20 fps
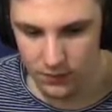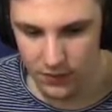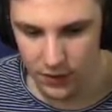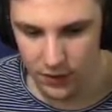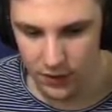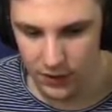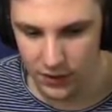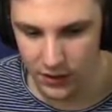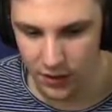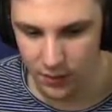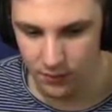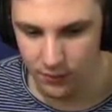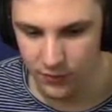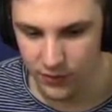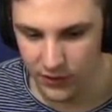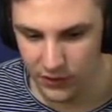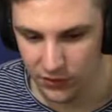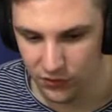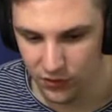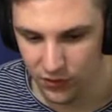Very
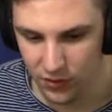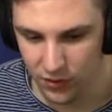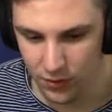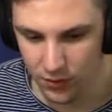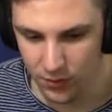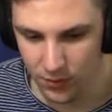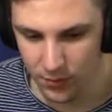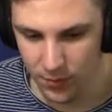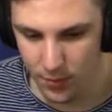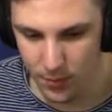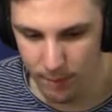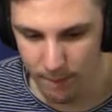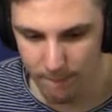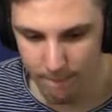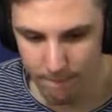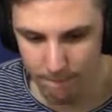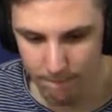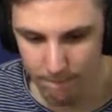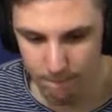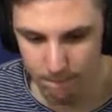comforting, Joe.
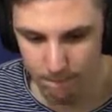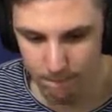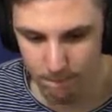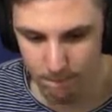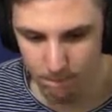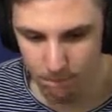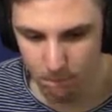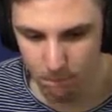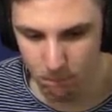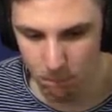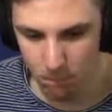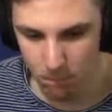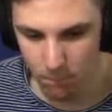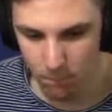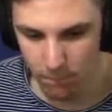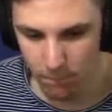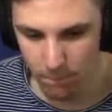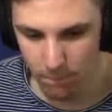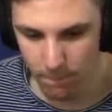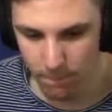Shit, look
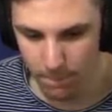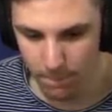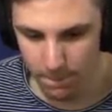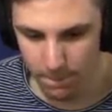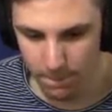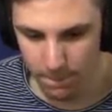at that.